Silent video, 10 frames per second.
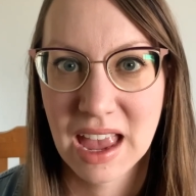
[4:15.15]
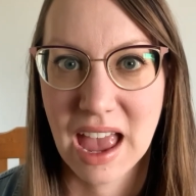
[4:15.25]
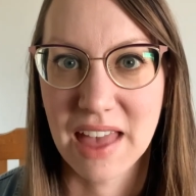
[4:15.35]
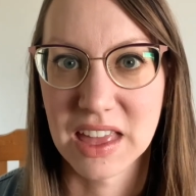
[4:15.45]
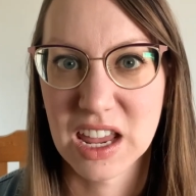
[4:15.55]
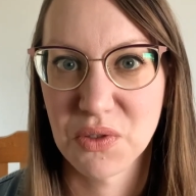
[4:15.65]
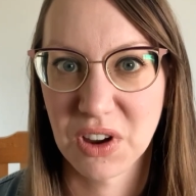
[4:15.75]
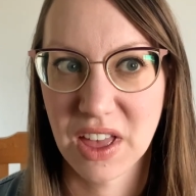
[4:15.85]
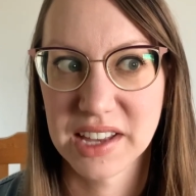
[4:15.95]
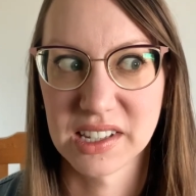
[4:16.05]
And then he
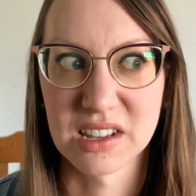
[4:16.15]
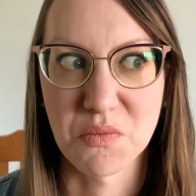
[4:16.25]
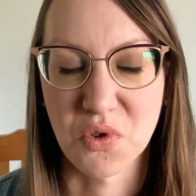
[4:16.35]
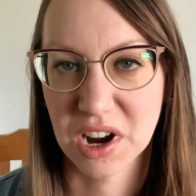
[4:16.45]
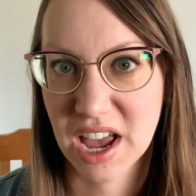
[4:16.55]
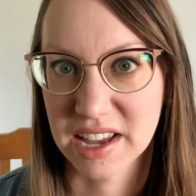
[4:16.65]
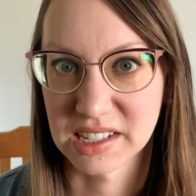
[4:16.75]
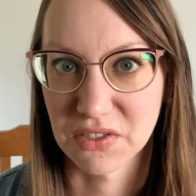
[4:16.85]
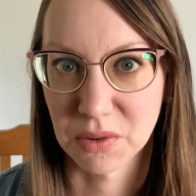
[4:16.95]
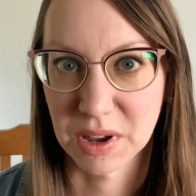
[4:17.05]
realizes that Mordecai's
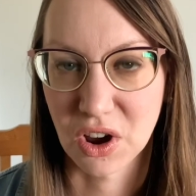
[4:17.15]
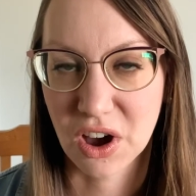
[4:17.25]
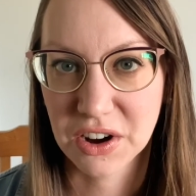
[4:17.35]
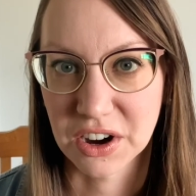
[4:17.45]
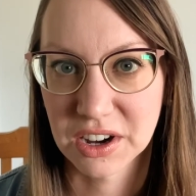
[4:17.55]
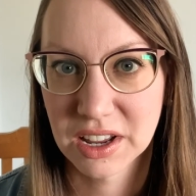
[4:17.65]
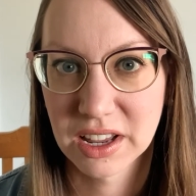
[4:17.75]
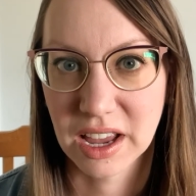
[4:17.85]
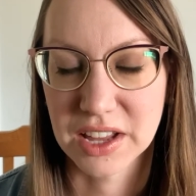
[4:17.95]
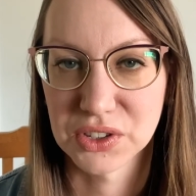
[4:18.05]
never been honored.
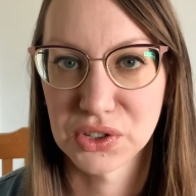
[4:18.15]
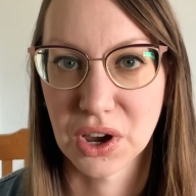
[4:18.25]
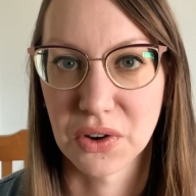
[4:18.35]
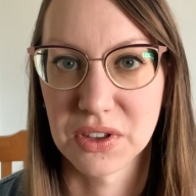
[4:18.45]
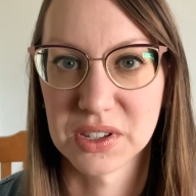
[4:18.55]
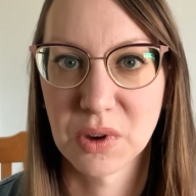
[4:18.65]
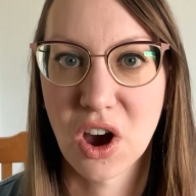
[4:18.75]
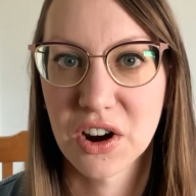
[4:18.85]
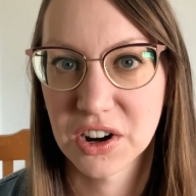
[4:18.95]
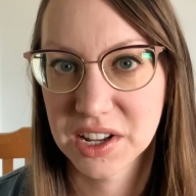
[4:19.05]
And so this
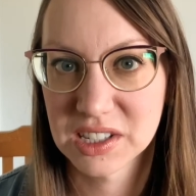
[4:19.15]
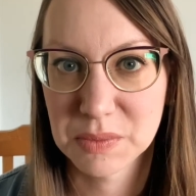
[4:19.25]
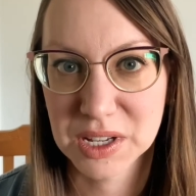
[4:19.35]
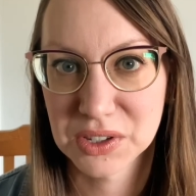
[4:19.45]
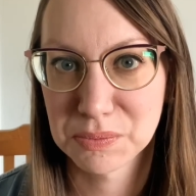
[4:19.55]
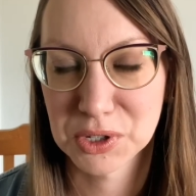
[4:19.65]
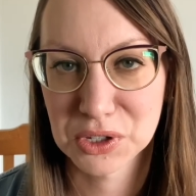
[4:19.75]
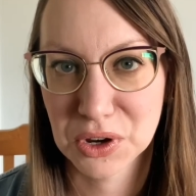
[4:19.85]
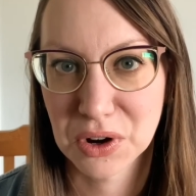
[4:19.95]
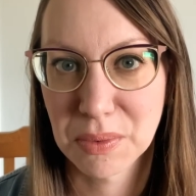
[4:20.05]
honor needs to be
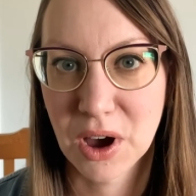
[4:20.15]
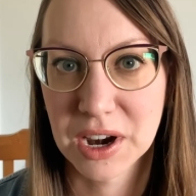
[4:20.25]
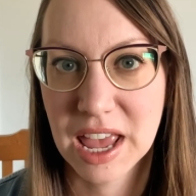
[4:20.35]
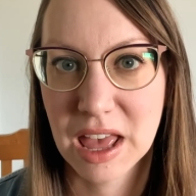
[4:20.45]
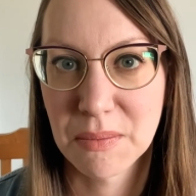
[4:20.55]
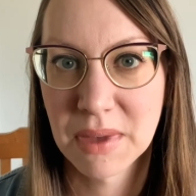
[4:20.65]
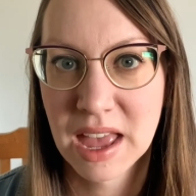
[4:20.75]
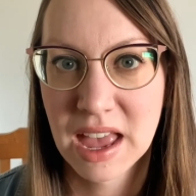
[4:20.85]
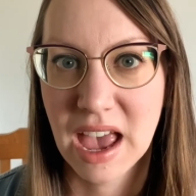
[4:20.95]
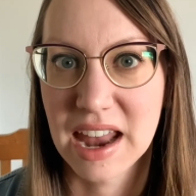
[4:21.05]
bestowed upon him.
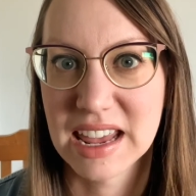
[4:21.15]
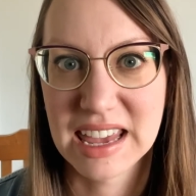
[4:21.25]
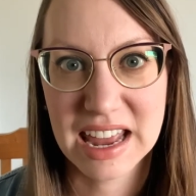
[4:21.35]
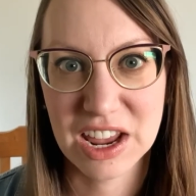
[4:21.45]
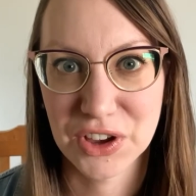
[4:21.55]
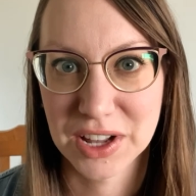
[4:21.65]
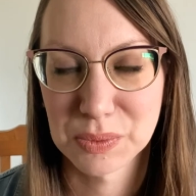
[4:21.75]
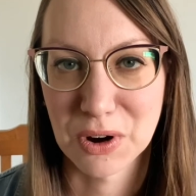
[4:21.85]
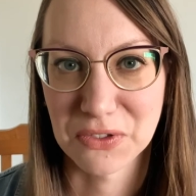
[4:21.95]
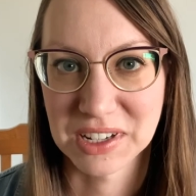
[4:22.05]
And again, in God's
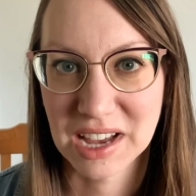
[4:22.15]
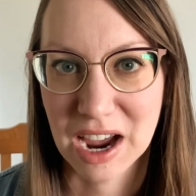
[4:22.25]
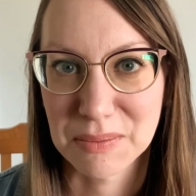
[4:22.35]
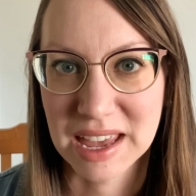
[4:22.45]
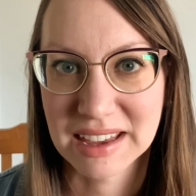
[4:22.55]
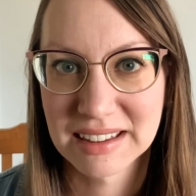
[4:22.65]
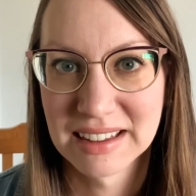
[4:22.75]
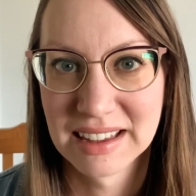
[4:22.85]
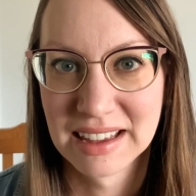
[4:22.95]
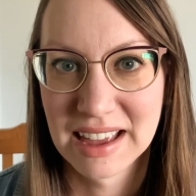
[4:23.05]
perfect timing,
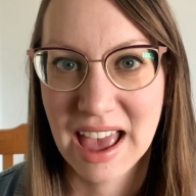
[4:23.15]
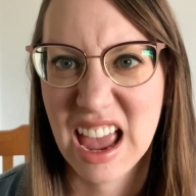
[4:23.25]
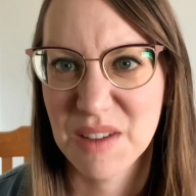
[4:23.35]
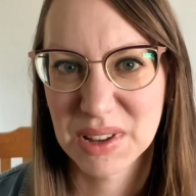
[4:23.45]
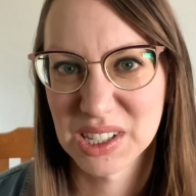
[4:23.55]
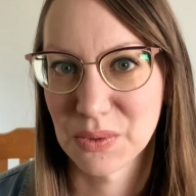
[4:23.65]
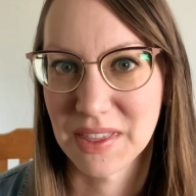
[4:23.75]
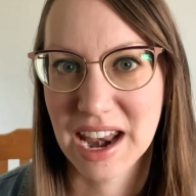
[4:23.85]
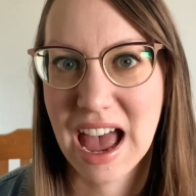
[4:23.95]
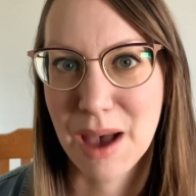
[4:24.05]
Haman's the one
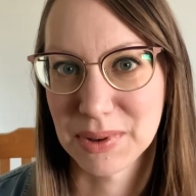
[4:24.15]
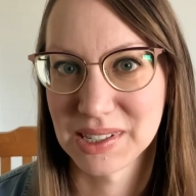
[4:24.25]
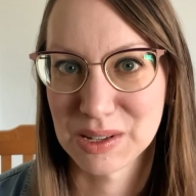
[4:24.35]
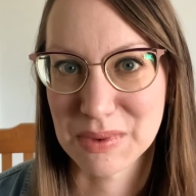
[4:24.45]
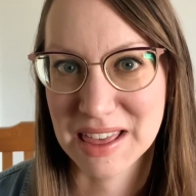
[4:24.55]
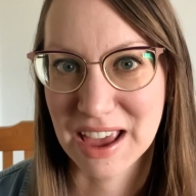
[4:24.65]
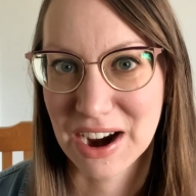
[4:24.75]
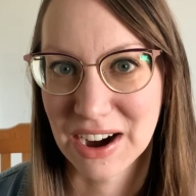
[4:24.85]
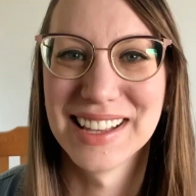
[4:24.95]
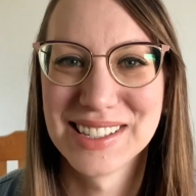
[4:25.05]
that happens to be
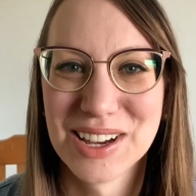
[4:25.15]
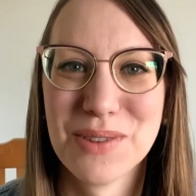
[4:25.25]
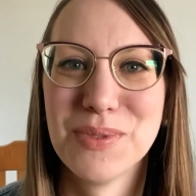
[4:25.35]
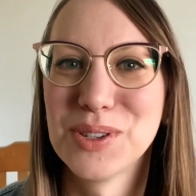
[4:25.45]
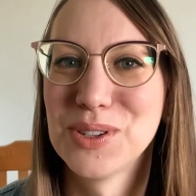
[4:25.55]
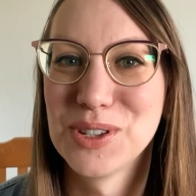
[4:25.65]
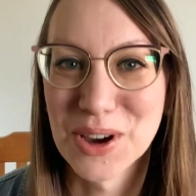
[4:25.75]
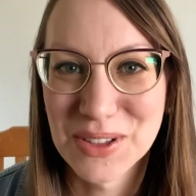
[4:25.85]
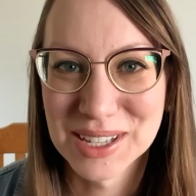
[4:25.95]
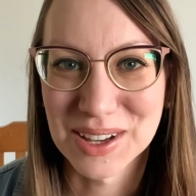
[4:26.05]
there, has to go
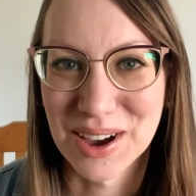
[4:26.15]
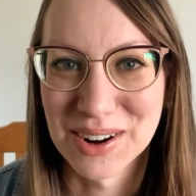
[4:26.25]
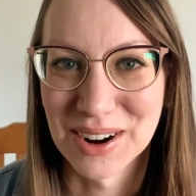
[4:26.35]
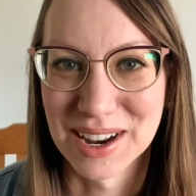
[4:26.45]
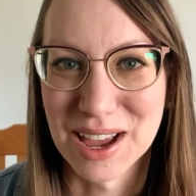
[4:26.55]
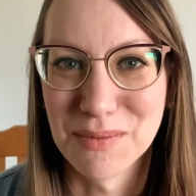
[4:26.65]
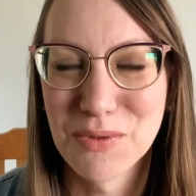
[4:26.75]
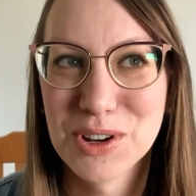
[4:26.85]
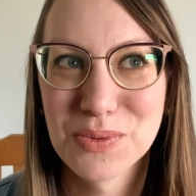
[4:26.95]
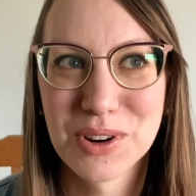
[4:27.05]
bestow this honor on him,
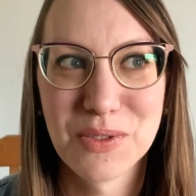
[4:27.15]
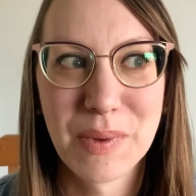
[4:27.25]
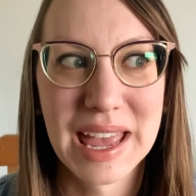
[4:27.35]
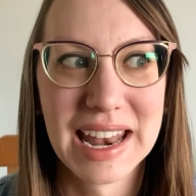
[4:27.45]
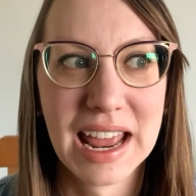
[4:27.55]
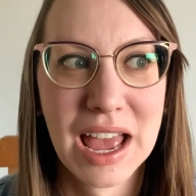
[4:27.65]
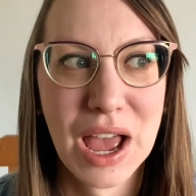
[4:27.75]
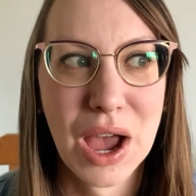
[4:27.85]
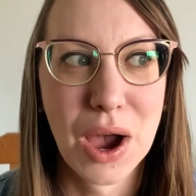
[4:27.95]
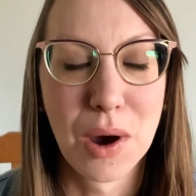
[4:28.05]
which would have been
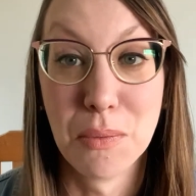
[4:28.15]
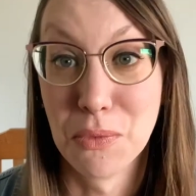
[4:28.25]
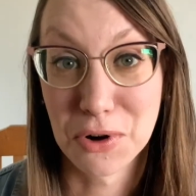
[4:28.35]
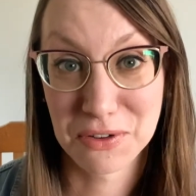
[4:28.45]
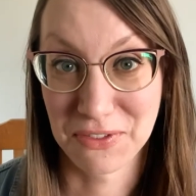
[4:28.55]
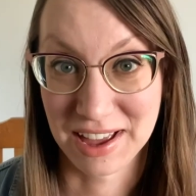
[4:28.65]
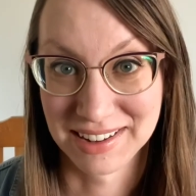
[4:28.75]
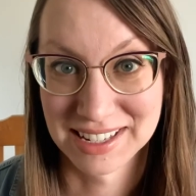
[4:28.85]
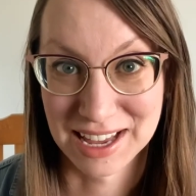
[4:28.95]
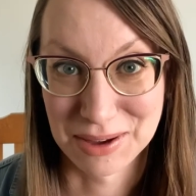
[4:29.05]
mortifying
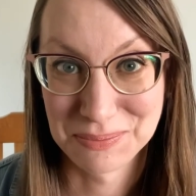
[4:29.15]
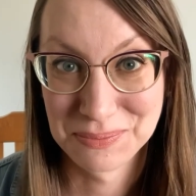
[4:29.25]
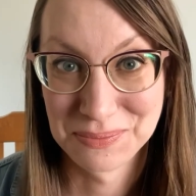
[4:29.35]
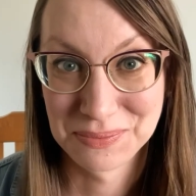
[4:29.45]
to him,